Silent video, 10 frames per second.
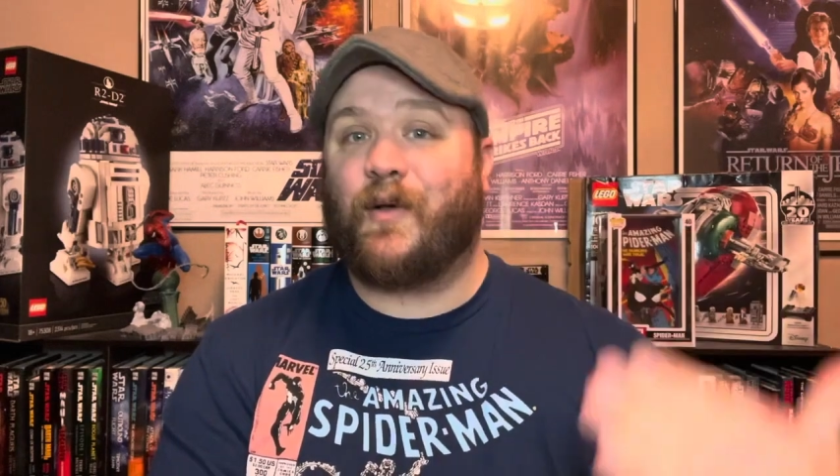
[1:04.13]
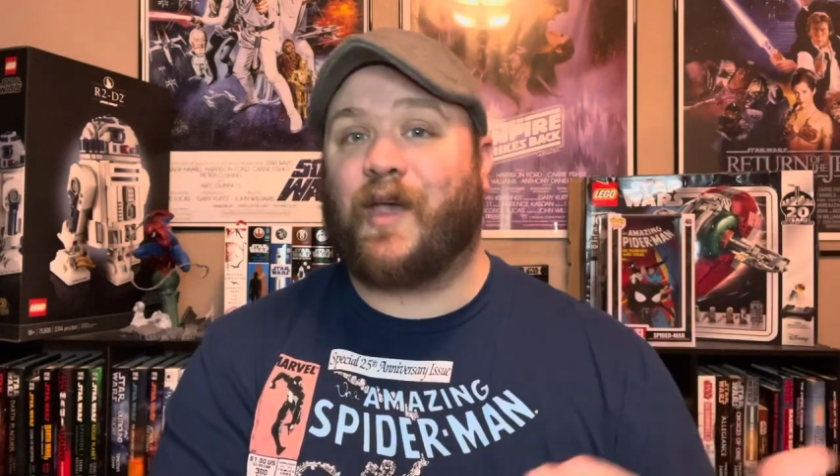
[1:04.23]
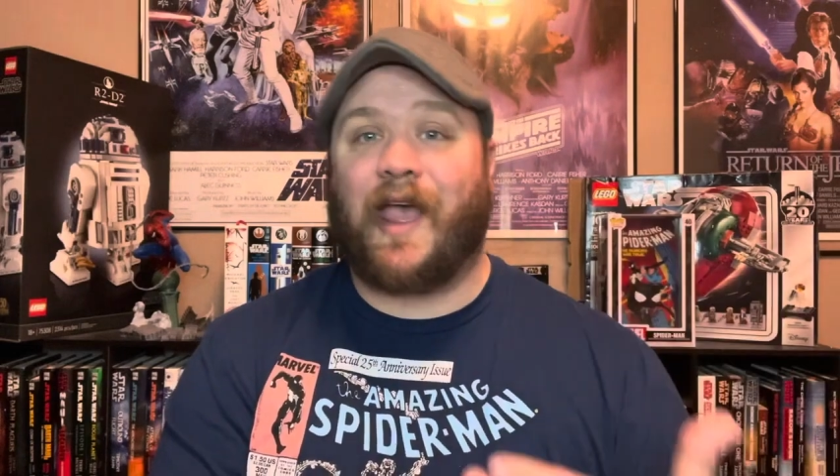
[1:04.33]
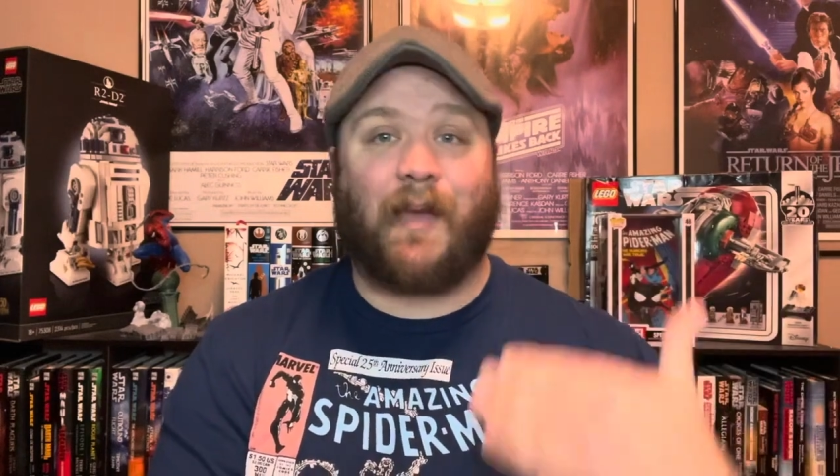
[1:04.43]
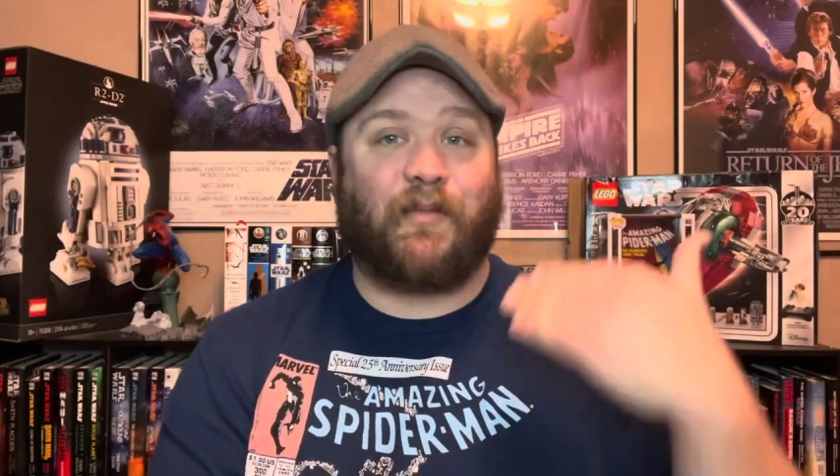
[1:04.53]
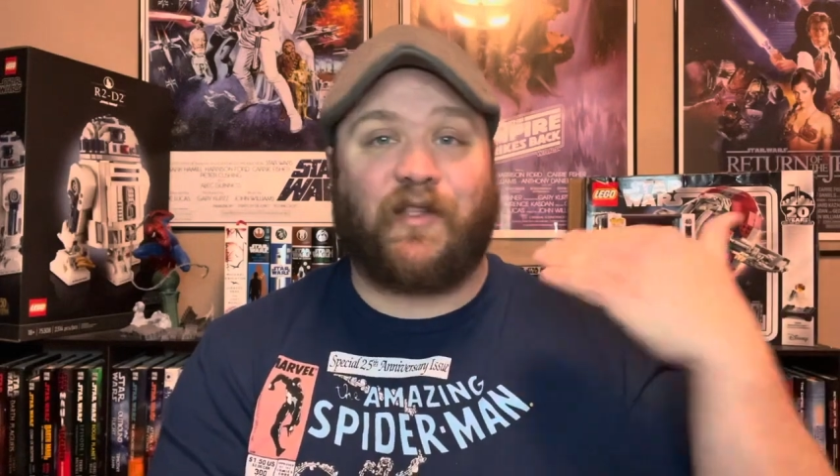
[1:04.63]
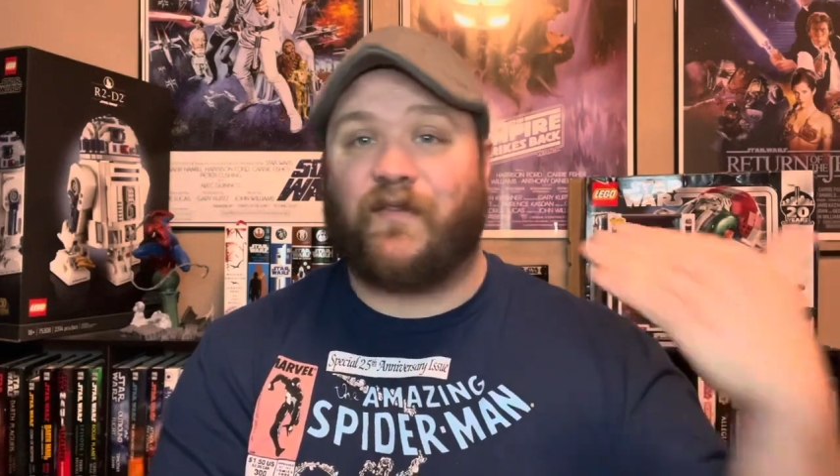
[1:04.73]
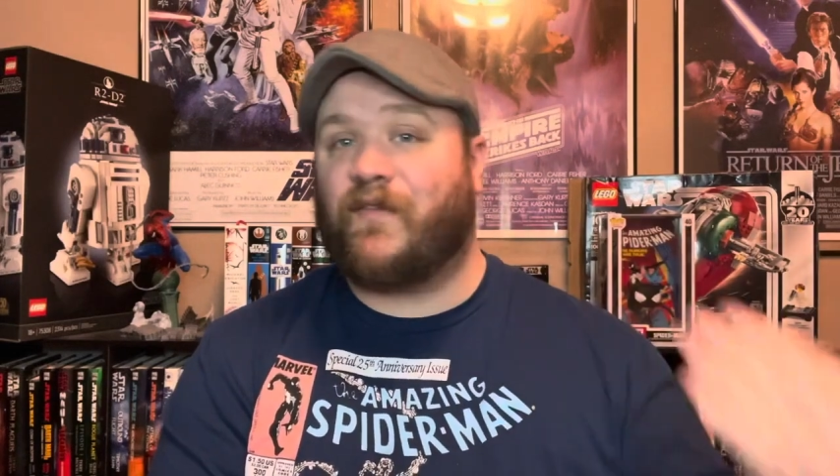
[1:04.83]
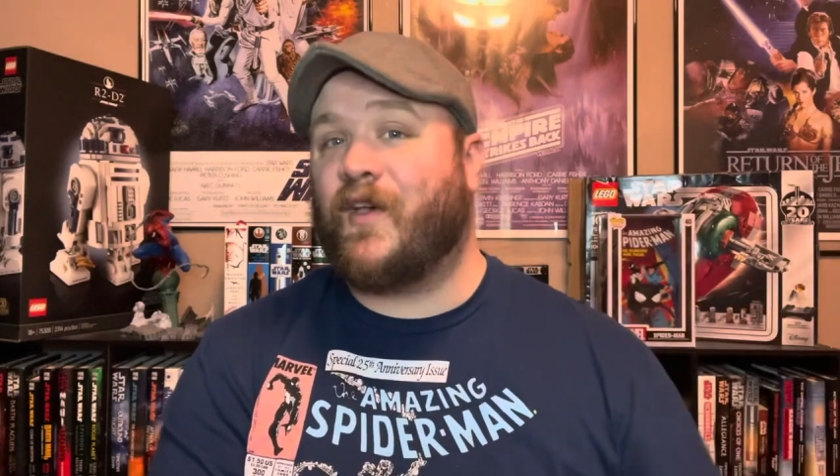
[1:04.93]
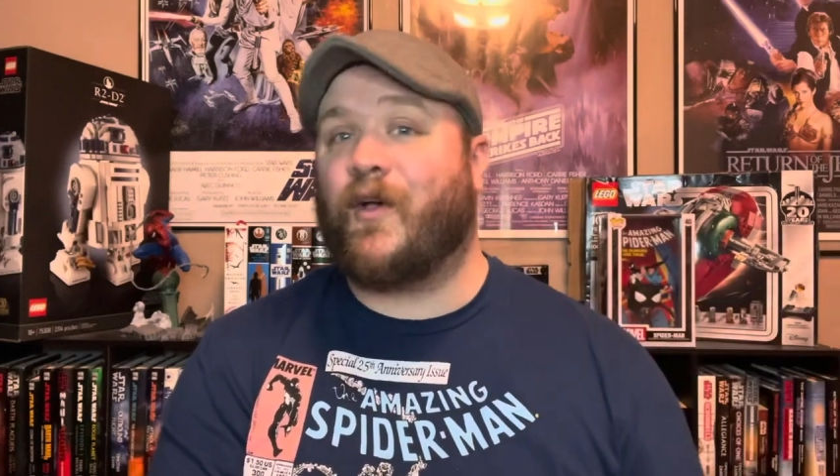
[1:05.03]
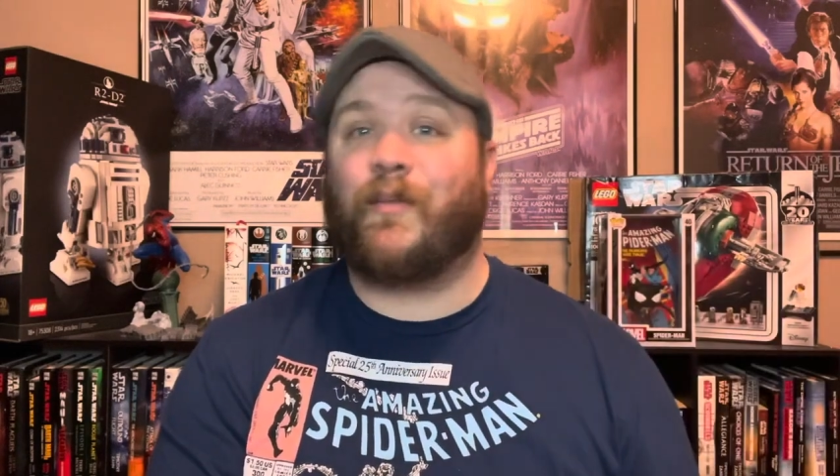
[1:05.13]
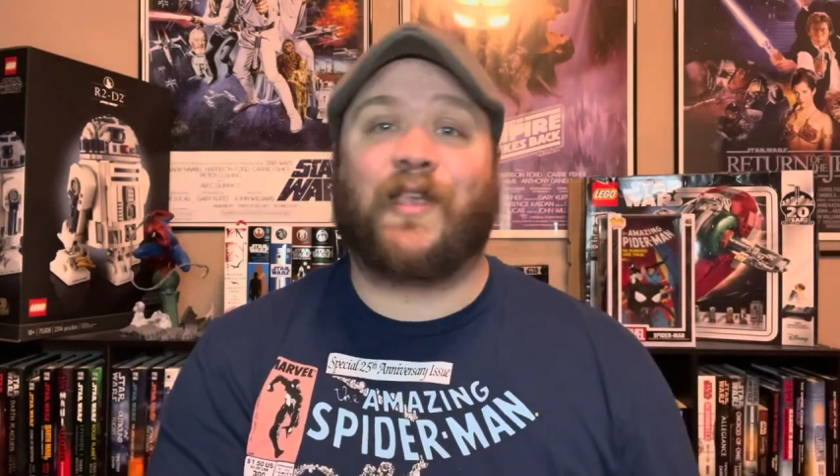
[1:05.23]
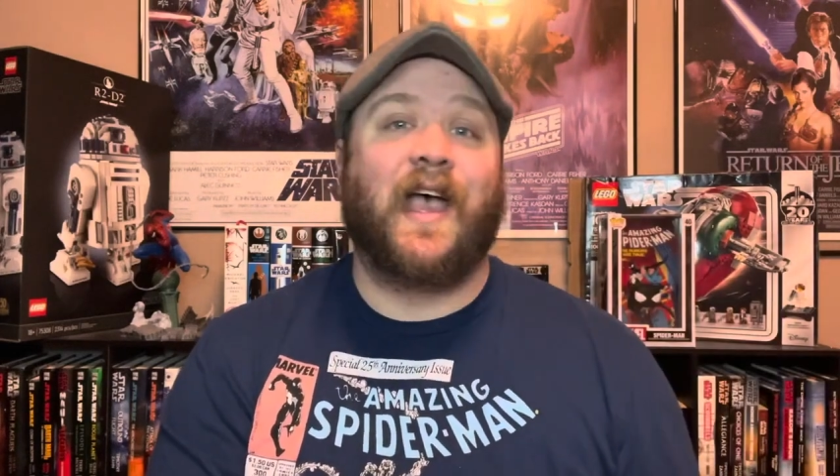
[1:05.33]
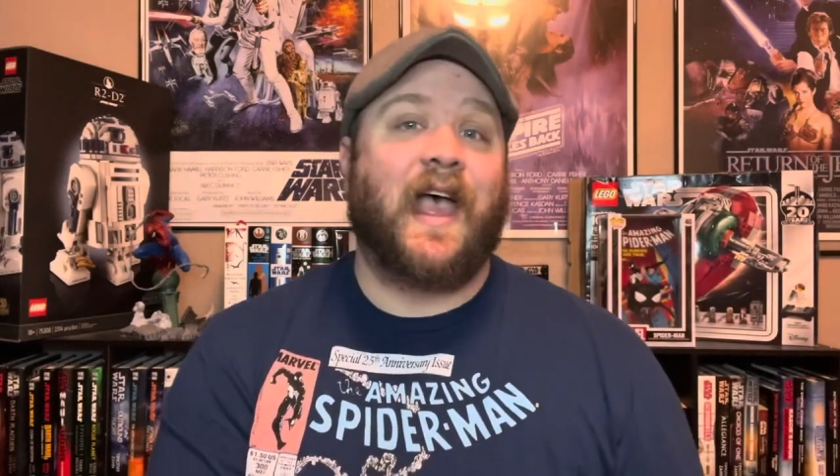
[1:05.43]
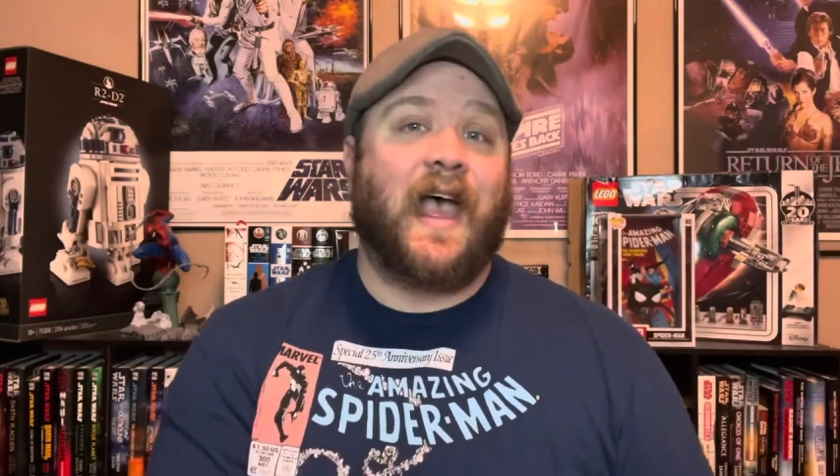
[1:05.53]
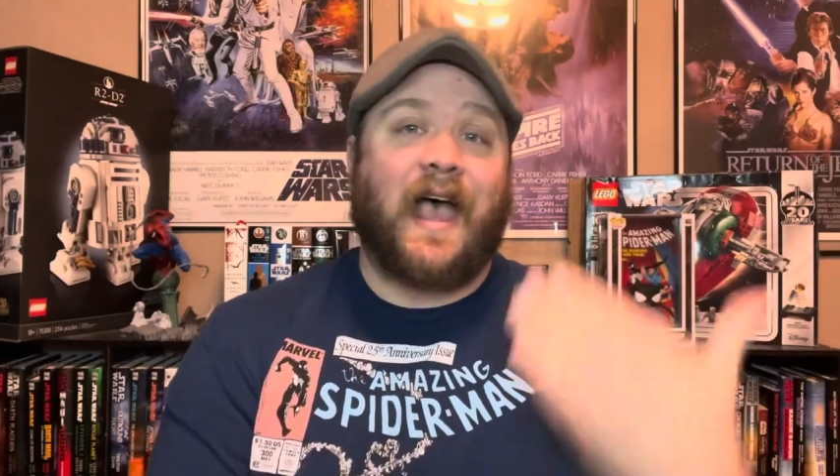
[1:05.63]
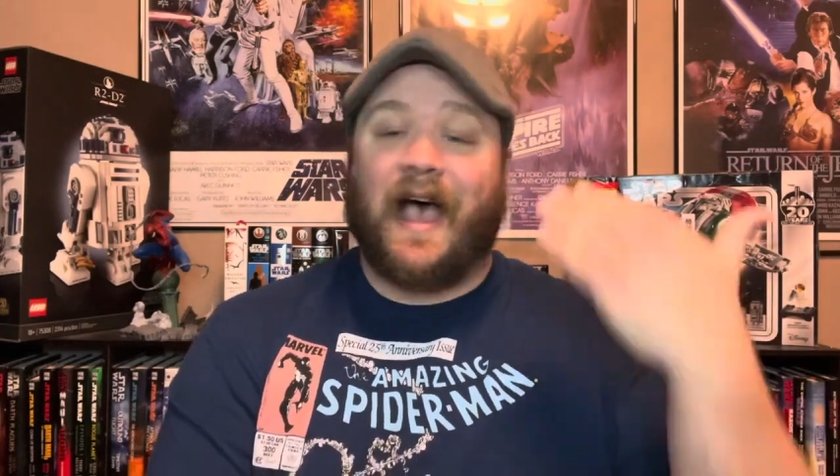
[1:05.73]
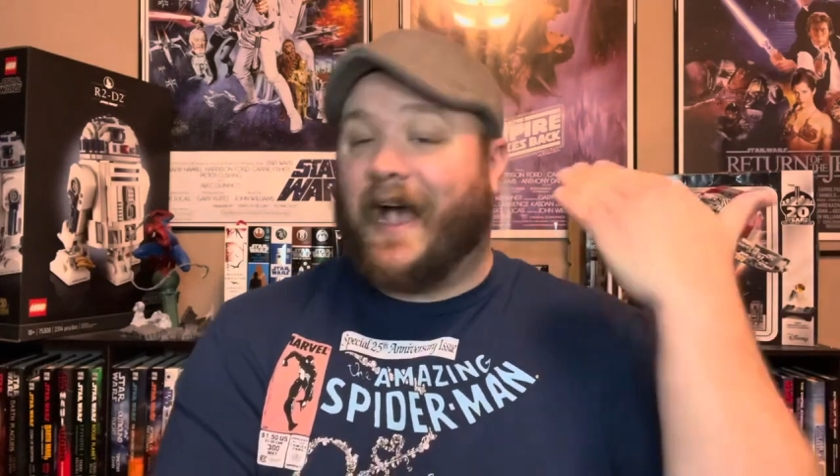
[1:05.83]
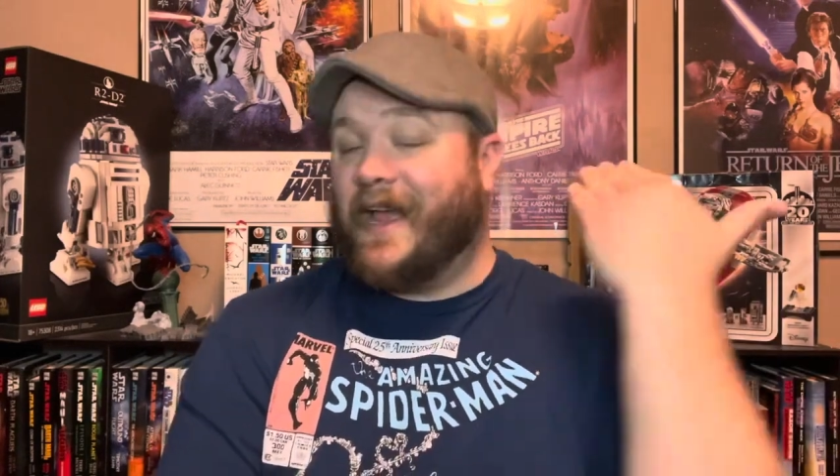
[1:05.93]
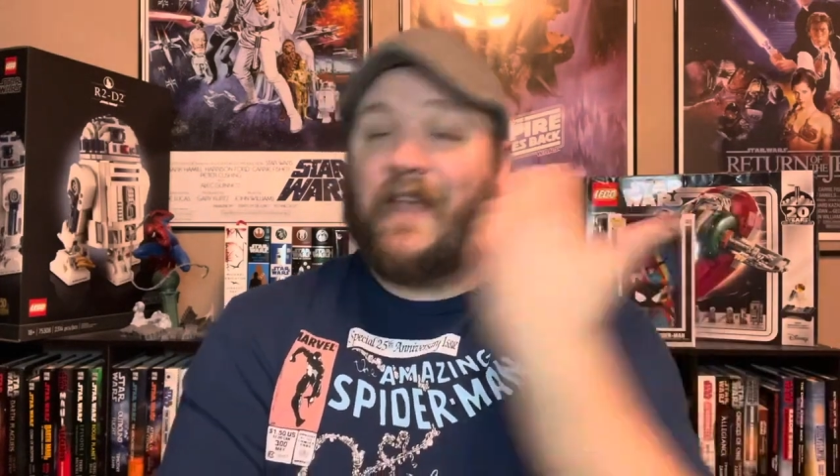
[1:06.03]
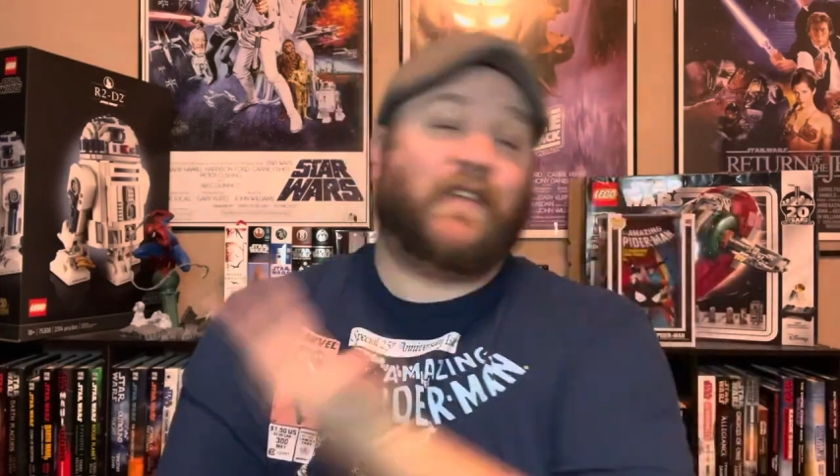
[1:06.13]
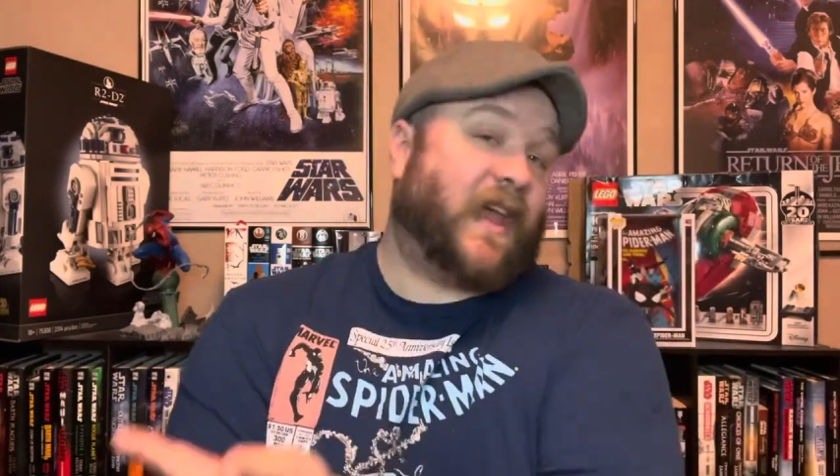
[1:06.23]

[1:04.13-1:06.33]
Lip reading: games, the films. I even